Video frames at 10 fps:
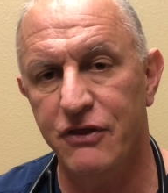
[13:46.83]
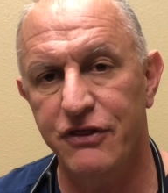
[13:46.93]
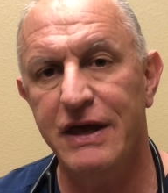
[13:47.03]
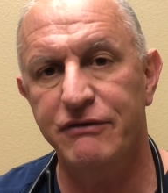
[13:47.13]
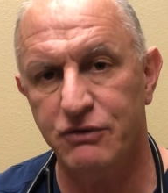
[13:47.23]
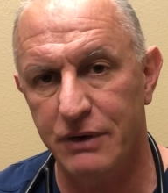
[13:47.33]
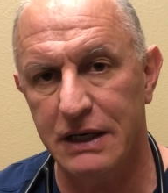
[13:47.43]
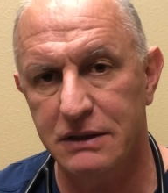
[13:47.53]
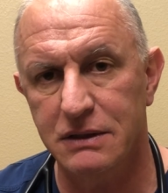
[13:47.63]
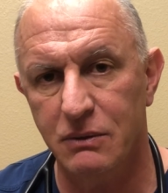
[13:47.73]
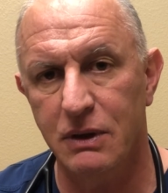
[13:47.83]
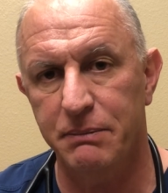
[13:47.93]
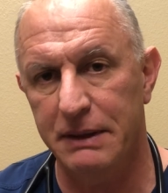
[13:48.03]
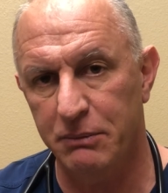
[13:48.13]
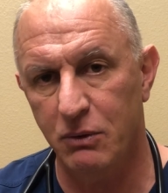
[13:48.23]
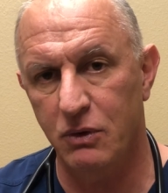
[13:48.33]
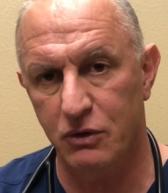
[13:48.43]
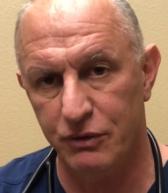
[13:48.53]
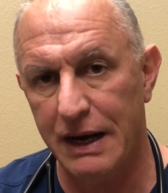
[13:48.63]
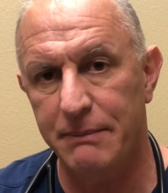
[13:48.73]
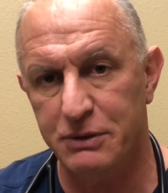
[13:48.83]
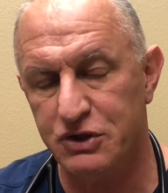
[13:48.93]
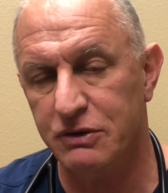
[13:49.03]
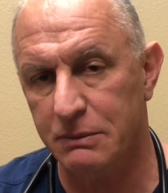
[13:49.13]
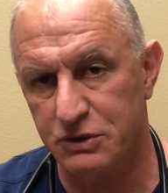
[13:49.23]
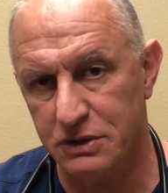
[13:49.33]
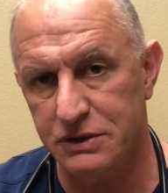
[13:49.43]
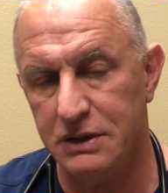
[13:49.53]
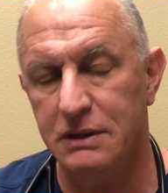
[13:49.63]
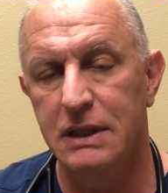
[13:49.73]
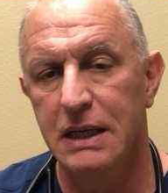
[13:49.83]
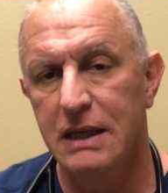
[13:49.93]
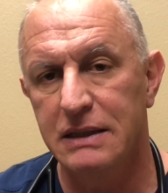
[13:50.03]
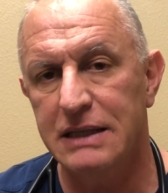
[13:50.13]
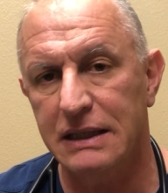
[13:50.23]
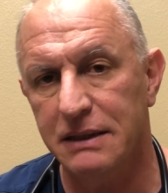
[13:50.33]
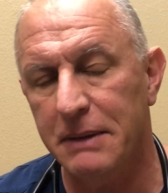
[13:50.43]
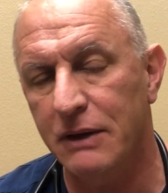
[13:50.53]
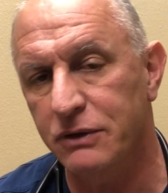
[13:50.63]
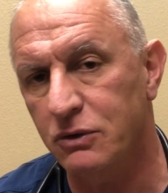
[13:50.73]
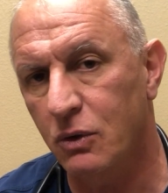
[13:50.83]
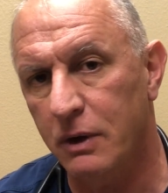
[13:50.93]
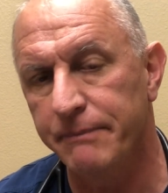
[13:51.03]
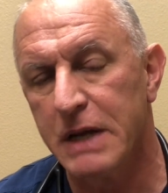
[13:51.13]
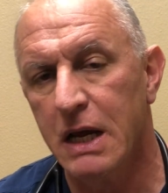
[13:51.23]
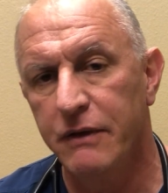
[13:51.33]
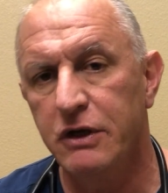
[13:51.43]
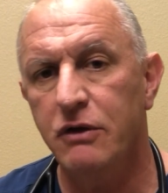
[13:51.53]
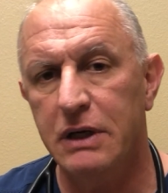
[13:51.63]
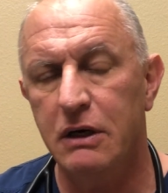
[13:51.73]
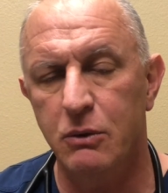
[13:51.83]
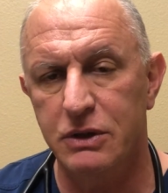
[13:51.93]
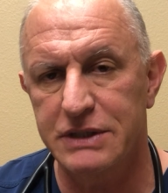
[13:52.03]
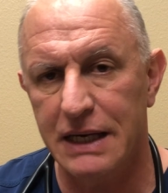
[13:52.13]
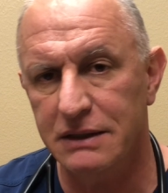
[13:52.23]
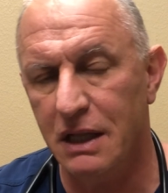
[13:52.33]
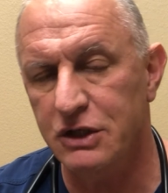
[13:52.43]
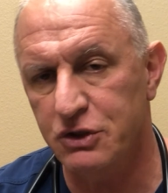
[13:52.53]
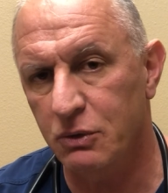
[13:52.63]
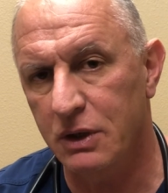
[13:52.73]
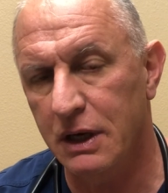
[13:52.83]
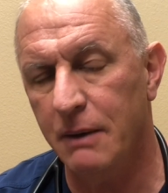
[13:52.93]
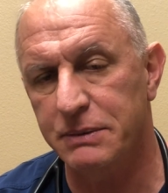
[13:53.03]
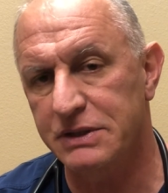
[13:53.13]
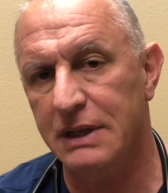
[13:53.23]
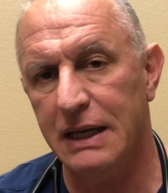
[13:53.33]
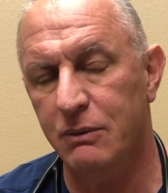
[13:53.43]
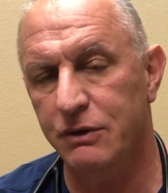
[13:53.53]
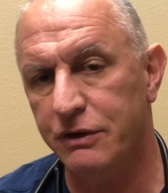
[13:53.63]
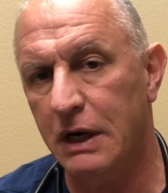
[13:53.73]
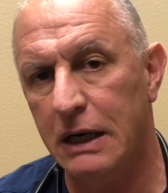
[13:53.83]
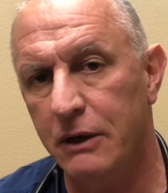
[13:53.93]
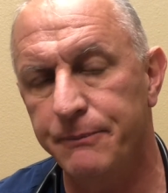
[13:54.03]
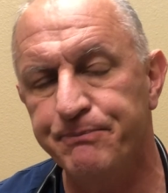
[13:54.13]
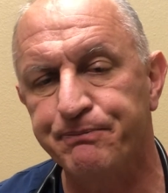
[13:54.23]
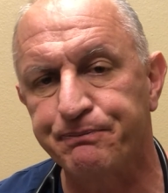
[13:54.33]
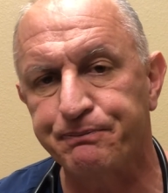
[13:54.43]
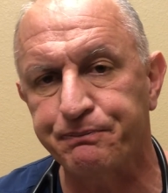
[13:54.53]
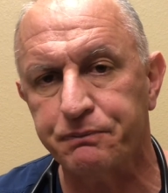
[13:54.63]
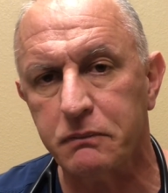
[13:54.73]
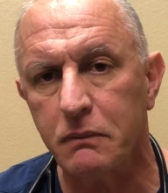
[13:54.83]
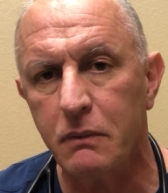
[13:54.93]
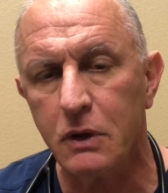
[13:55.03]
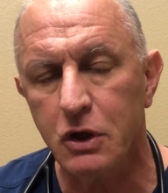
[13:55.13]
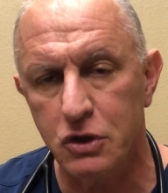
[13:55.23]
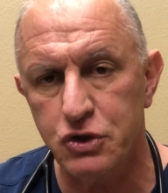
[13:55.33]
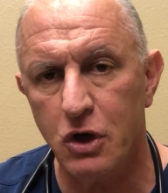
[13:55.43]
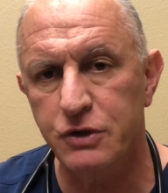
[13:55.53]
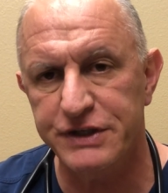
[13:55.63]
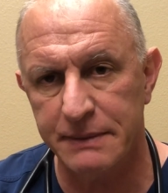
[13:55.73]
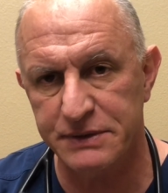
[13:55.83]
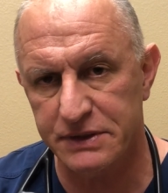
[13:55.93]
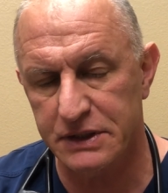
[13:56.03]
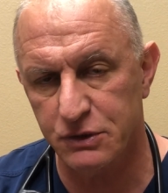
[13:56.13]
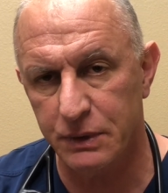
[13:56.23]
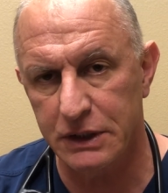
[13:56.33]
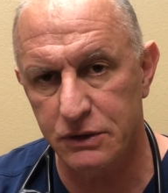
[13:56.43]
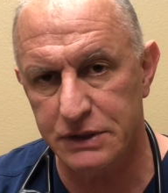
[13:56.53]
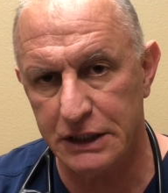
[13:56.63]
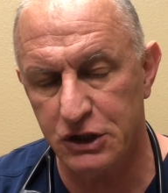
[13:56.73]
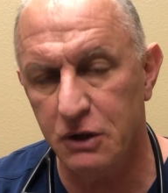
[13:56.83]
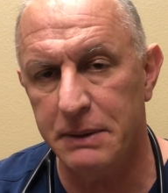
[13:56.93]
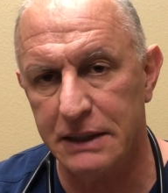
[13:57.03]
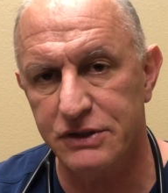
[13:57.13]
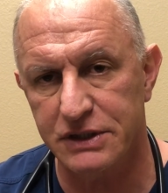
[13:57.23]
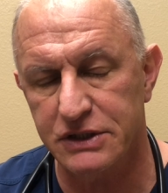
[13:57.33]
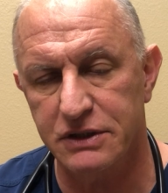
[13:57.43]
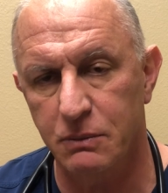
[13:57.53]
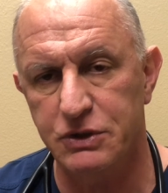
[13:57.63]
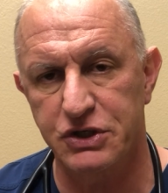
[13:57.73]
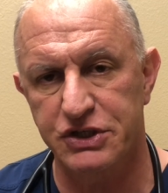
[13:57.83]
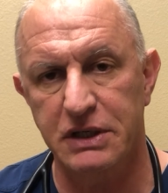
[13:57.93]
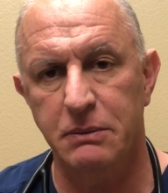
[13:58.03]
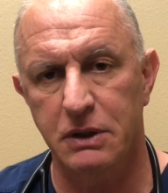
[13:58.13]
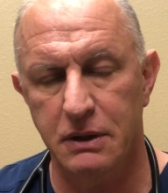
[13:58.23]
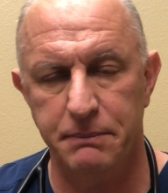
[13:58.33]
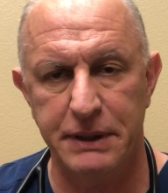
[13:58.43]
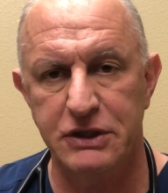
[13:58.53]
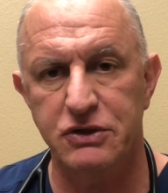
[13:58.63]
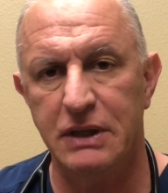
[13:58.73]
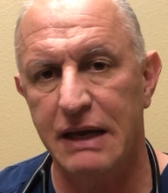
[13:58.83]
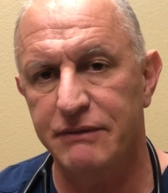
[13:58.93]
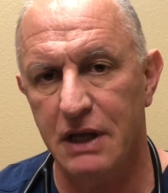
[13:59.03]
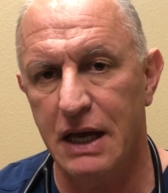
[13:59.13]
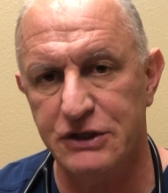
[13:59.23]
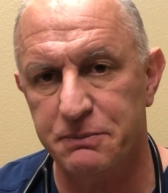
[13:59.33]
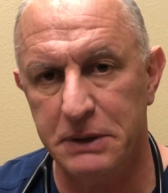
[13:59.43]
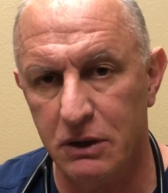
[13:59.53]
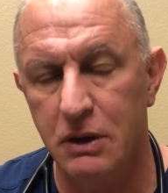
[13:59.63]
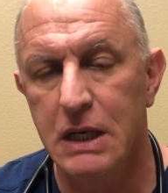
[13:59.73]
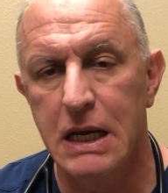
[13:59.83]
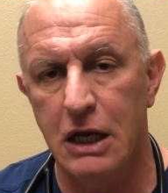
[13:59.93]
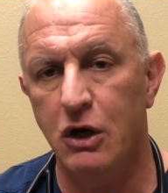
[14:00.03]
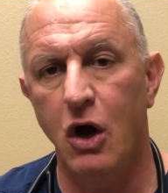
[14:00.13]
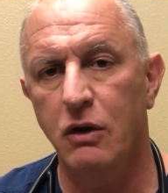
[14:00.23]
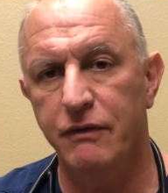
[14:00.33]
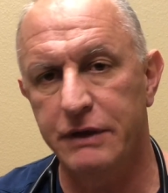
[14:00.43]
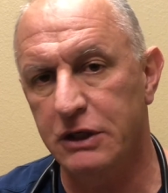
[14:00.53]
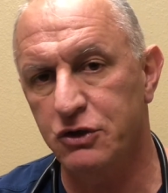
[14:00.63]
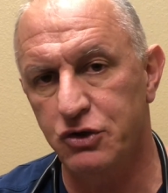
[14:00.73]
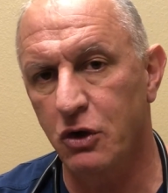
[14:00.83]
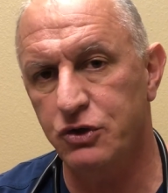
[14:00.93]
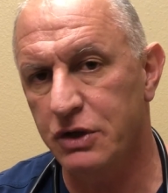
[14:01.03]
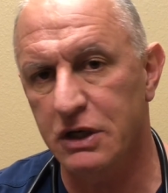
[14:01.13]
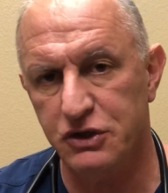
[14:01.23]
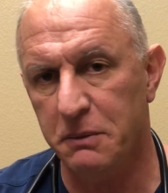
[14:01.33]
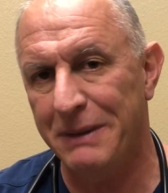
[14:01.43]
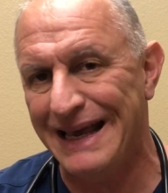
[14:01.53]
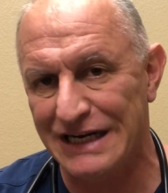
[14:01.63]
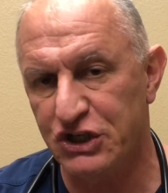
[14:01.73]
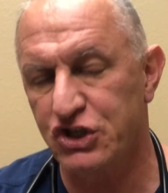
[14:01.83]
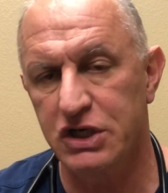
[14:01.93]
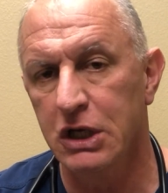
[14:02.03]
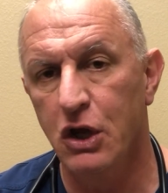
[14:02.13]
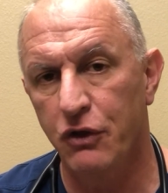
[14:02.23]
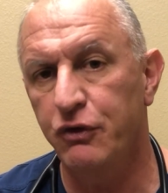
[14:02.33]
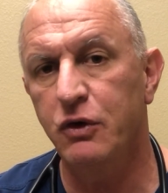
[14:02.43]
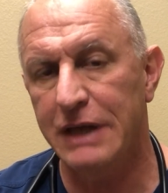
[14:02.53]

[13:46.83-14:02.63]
theft rate where people will grab prescriptions and take them out the door. The other area where technology will help is like with our controlled substances. We use a Cubex system, which is similar to the Pixel they have in the hospital, and all of the controlled drugs are managed through